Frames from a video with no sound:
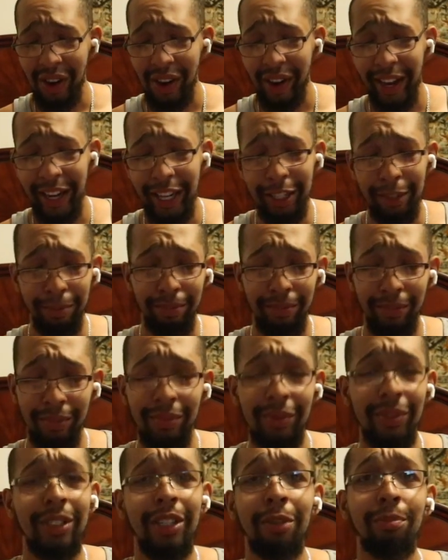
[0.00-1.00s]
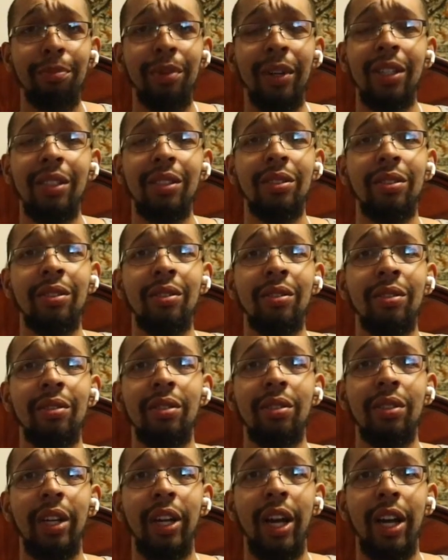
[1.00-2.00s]
and the bun too.
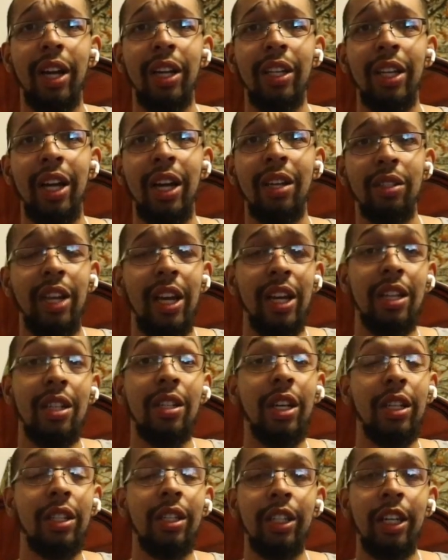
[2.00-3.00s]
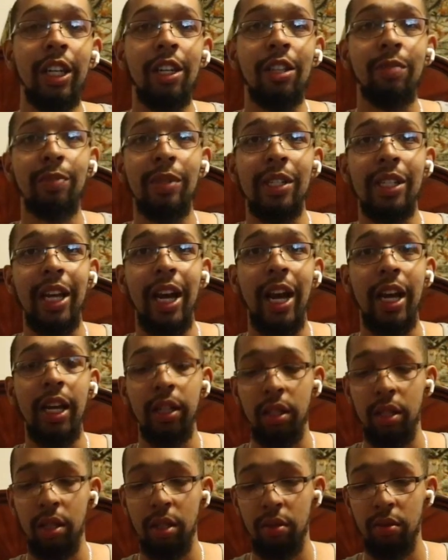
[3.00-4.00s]
I cannot taste nothing else
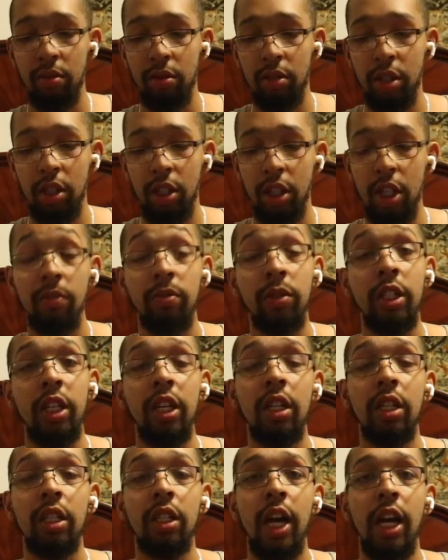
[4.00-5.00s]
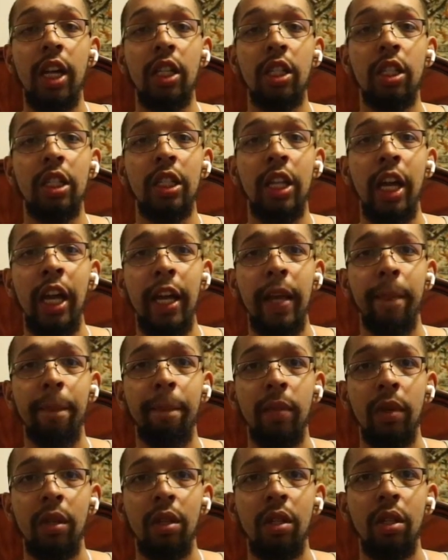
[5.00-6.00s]
besides dumb things I just named.
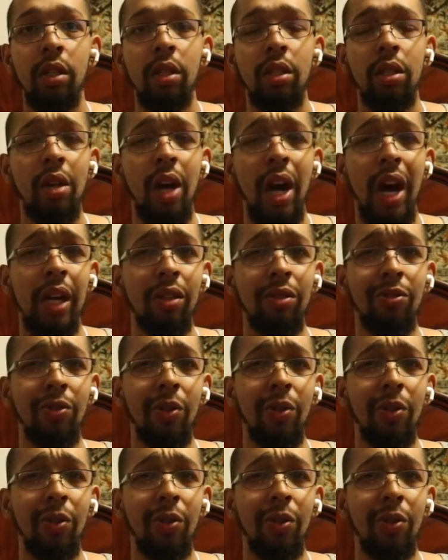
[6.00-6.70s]
So I don't